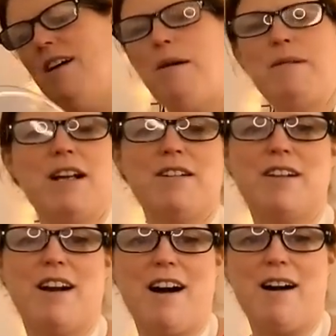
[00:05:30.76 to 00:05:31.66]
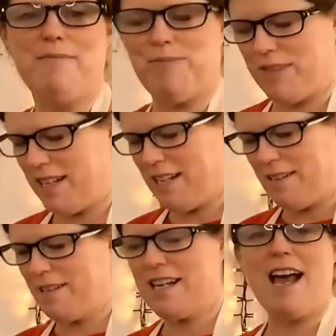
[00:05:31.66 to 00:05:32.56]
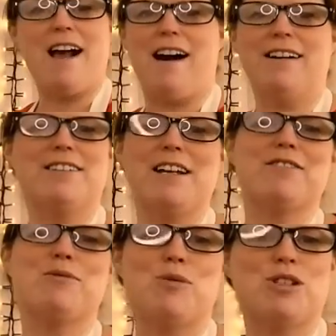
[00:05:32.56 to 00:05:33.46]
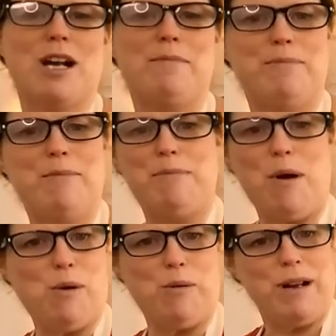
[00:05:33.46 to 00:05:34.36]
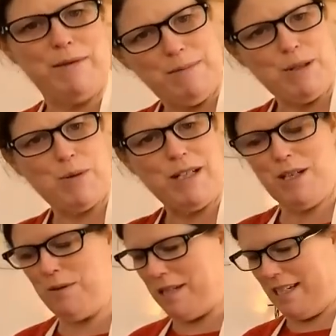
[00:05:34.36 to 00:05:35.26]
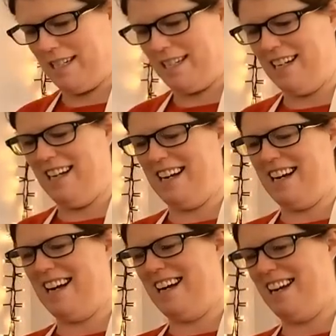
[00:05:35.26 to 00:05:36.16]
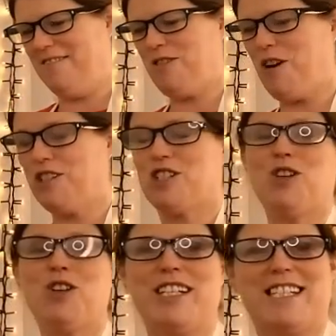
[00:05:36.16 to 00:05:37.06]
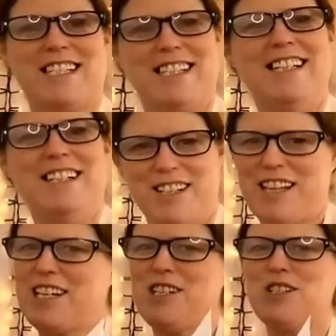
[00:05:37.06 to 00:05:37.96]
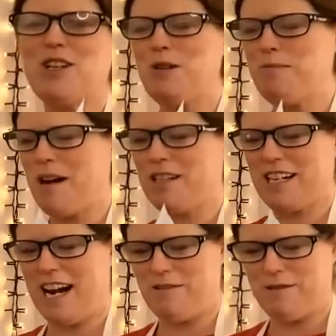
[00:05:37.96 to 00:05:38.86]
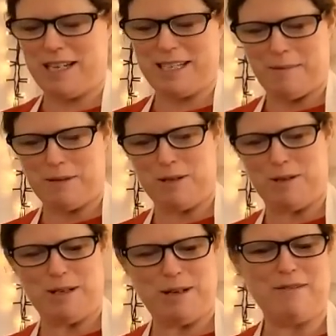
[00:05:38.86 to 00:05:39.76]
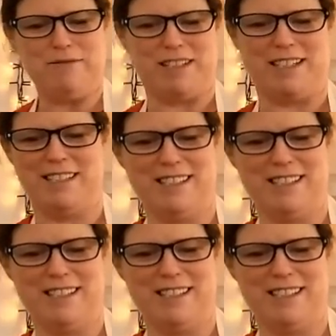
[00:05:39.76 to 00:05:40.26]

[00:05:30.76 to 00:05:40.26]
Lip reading: I mean, yeah, I don't have to wash up my bowl even between uses. I've got a choice. Thank you so much, Carol. That's absolutely lovely.